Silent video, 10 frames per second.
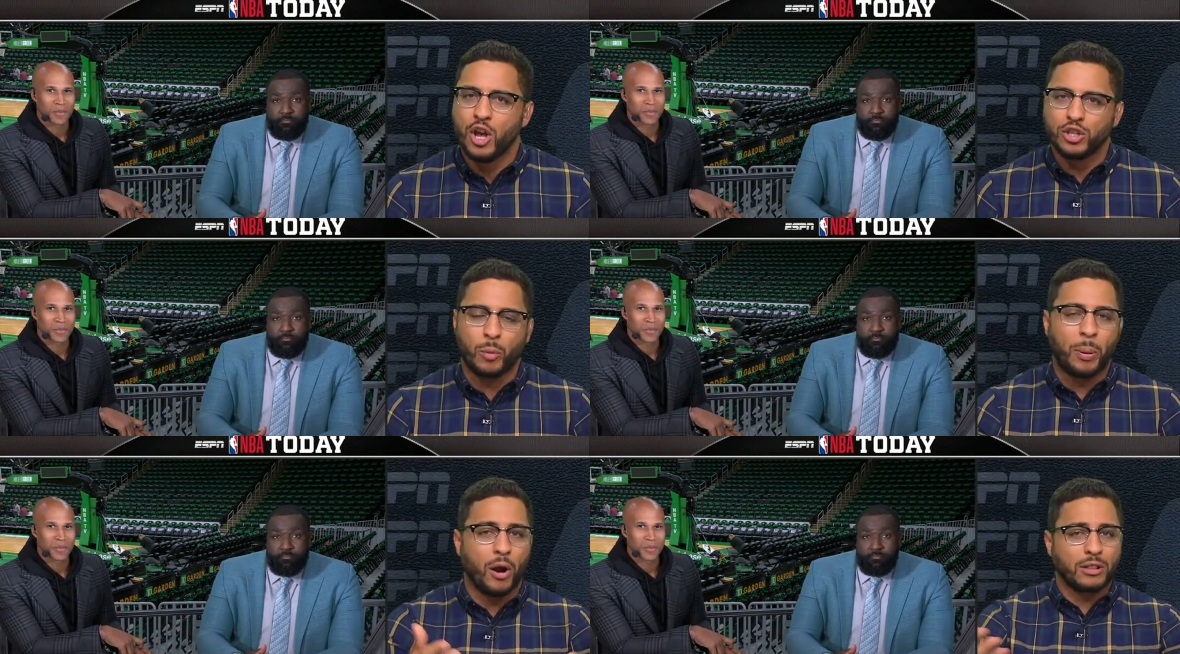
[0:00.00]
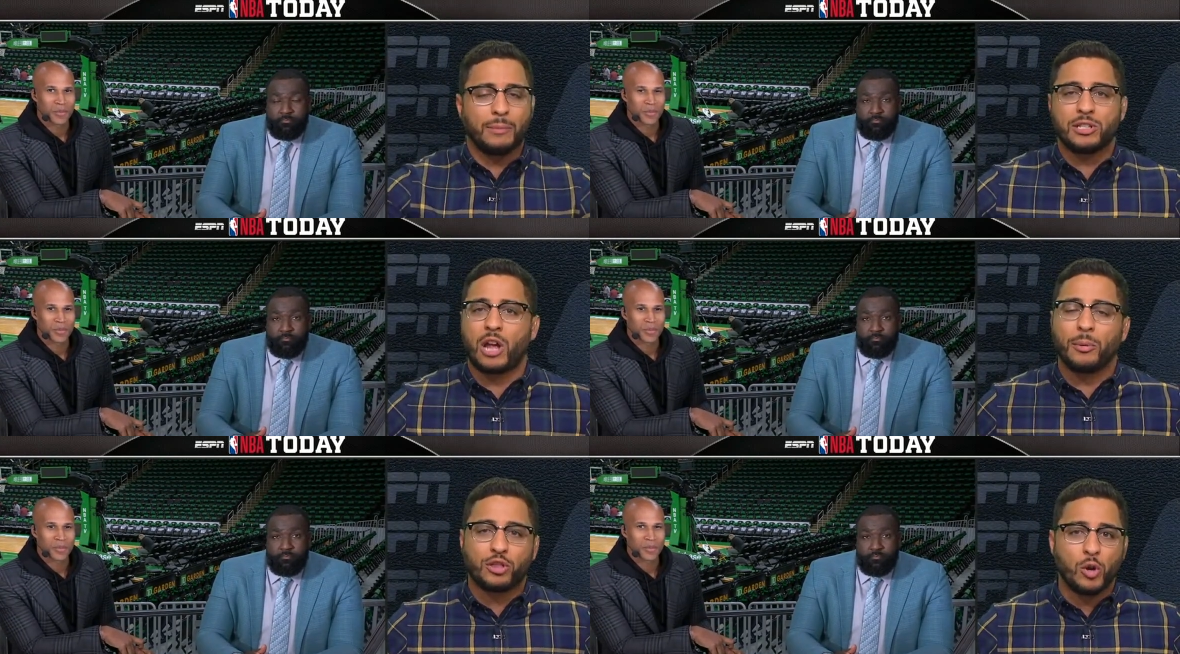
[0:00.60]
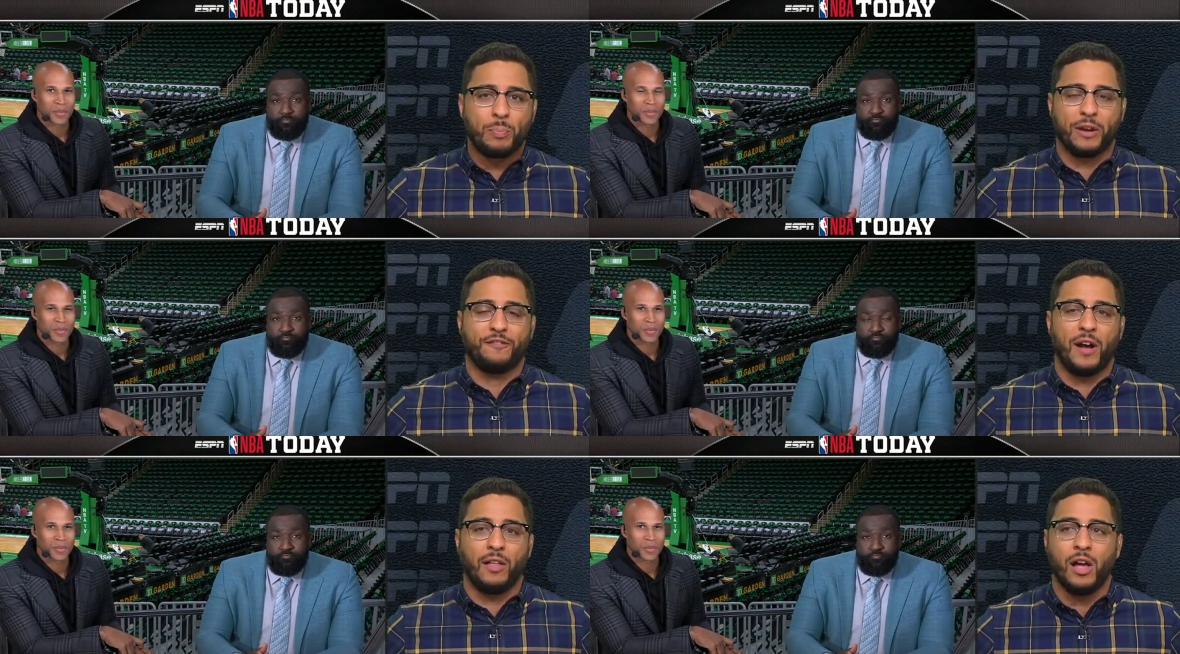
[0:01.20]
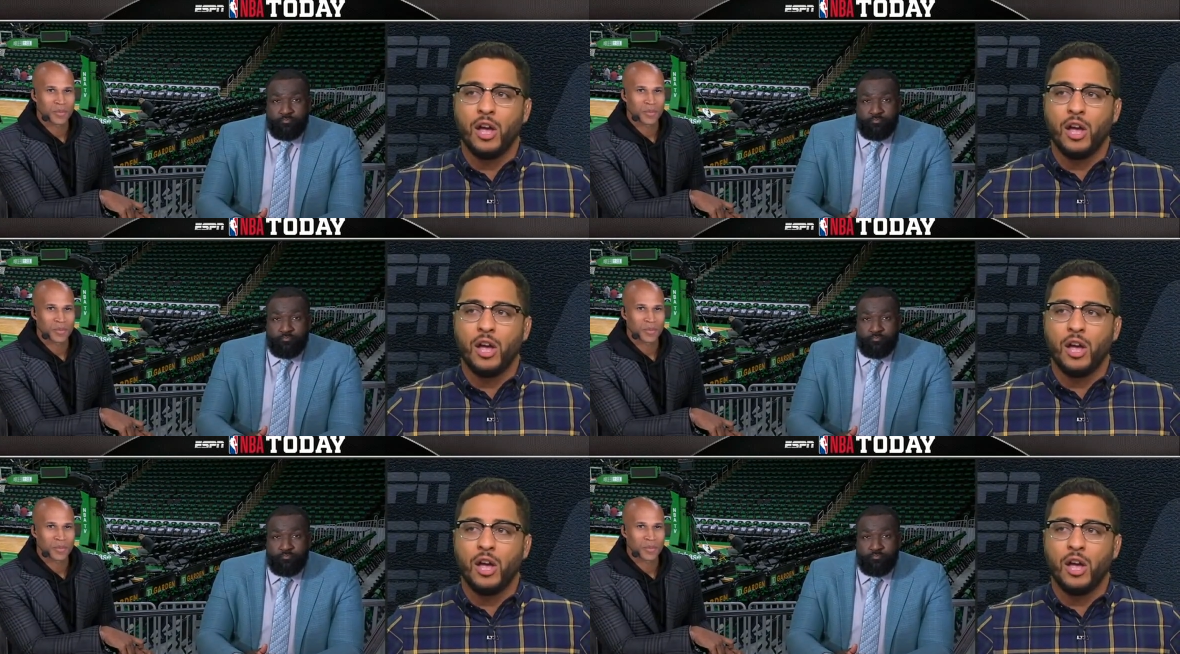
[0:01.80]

Speaker 1: So, Perk, let me start with you, big fella.